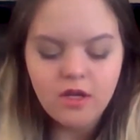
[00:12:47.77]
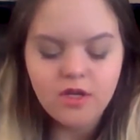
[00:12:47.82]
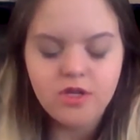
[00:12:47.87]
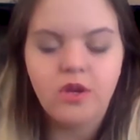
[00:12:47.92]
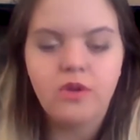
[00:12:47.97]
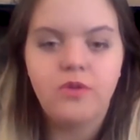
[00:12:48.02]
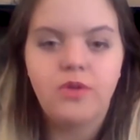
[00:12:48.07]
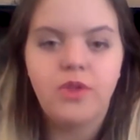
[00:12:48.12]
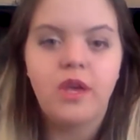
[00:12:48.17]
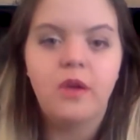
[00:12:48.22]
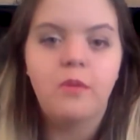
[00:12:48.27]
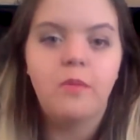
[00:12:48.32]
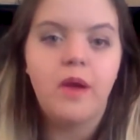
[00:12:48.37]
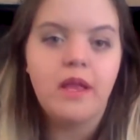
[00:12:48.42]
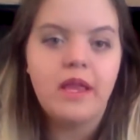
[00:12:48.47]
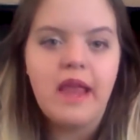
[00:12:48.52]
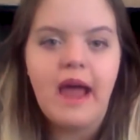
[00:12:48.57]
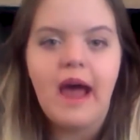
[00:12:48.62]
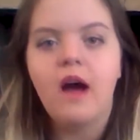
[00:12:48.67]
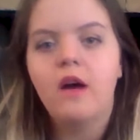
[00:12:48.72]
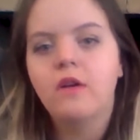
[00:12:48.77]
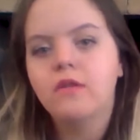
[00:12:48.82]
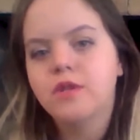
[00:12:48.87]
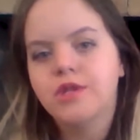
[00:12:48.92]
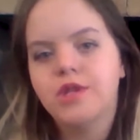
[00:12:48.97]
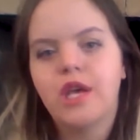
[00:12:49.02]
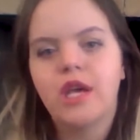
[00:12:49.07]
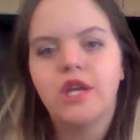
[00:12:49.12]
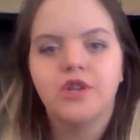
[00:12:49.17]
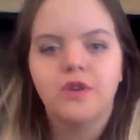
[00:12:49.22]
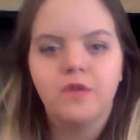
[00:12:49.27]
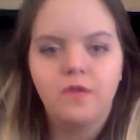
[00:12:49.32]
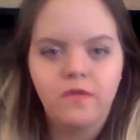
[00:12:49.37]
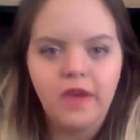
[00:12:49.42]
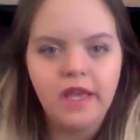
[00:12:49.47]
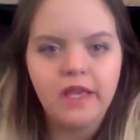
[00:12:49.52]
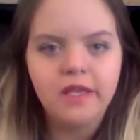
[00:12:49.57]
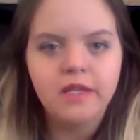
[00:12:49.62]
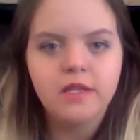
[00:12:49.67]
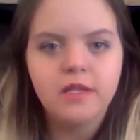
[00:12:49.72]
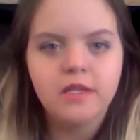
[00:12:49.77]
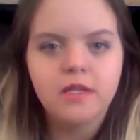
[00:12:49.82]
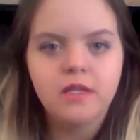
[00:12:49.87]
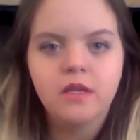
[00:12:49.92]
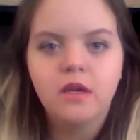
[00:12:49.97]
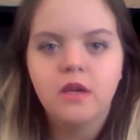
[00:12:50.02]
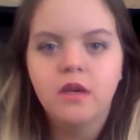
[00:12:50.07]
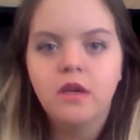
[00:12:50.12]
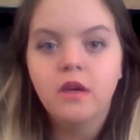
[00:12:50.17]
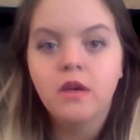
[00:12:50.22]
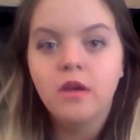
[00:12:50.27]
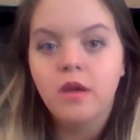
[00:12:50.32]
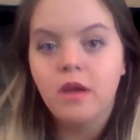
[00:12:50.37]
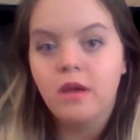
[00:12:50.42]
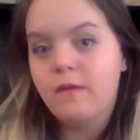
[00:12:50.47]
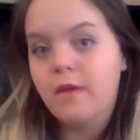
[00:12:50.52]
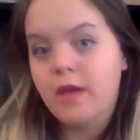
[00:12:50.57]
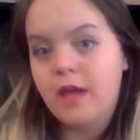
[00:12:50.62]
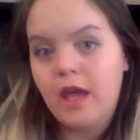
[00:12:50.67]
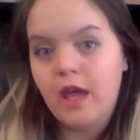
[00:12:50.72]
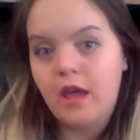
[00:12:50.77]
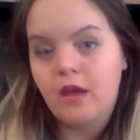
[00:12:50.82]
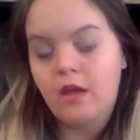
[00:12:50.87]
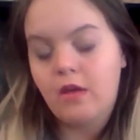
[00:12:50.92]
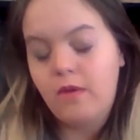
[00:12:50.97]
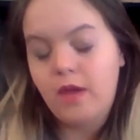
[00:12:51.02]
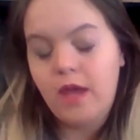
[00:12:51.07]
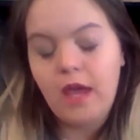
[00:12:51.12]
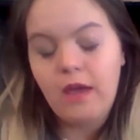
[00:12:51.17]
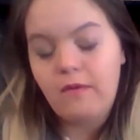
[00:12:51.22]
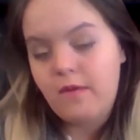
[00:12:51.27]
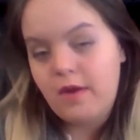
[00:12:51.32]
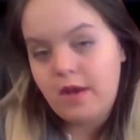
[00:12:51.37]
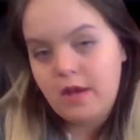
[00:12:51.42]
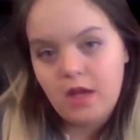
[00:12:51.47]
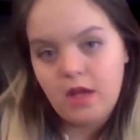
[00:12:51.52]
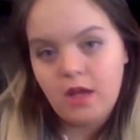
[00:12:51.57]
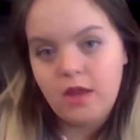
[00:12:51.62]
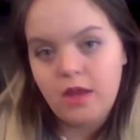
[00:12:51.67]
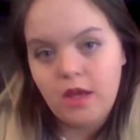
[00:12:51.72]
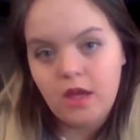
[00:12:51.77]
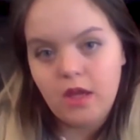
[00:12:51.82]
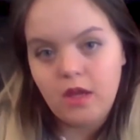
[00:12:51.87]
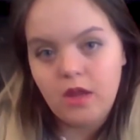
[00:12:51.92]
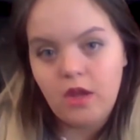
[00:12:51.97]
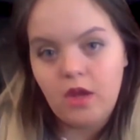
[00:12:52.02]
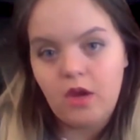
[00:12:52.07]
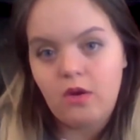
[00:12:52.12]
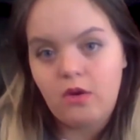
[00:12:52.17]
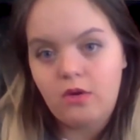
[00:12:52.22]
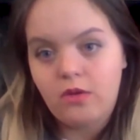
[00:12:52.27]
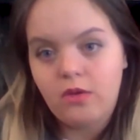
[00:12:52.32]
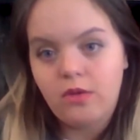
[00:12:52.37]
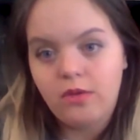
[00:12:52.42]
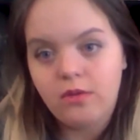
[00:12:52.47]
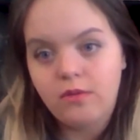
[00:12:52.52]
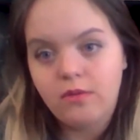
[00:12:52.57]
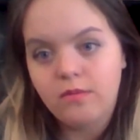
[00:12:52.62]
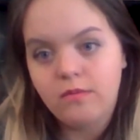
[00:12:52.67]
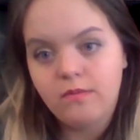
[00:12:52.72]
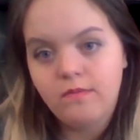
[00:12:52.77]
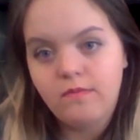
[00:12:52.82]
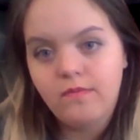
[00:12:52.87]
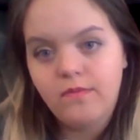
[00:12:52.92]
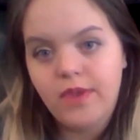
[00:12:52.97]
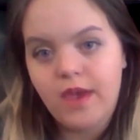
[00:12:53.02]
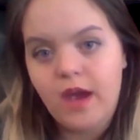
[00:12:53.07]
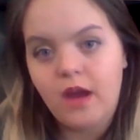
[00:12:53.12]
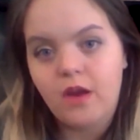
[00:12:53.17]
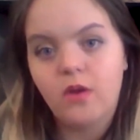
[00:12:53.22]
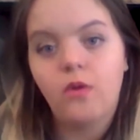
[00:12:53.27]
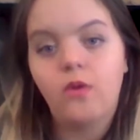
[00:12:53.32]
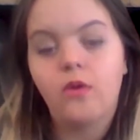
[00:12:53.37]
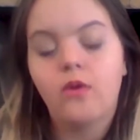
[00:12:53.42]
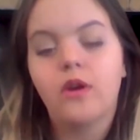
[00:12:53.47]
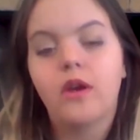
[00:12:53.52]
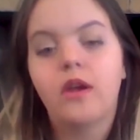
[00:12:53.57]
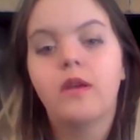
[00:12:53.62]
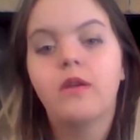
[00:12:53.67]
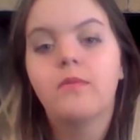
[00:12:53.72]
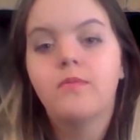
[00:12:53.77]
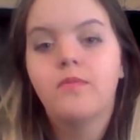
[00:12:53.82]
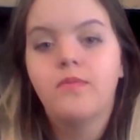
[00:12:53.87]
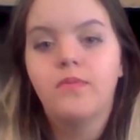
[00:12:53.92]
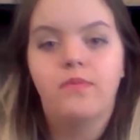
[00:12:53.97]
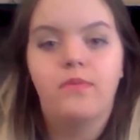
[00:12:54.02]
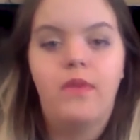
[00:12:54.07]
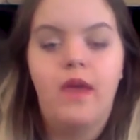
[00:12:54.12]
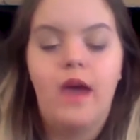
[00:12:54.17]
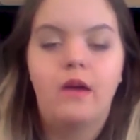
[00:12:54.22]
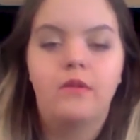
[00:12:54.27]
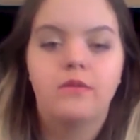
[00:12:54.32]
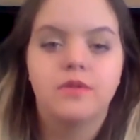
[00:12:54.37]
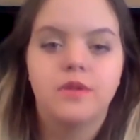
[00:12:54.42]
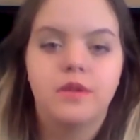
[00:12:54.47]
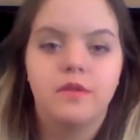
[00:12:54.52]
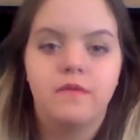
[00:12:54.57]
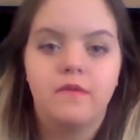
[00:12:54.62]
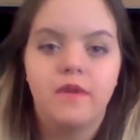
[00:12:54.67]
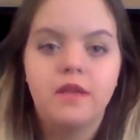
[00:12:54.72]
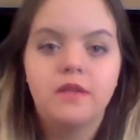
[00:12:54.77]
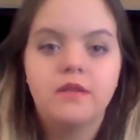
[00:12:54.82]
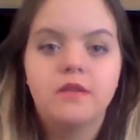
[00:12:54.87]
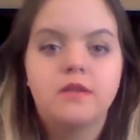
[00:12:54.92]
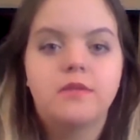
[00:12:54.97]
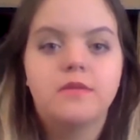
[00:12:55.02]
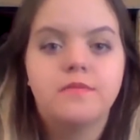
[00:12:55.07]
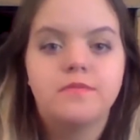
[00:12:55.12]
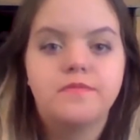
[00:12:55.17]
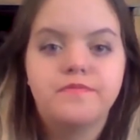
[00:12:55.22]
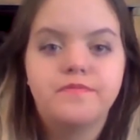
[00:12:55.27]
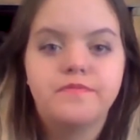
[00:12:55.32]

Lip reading: So think about nouns / events. If you can't find anything in the earth category, nouns and events.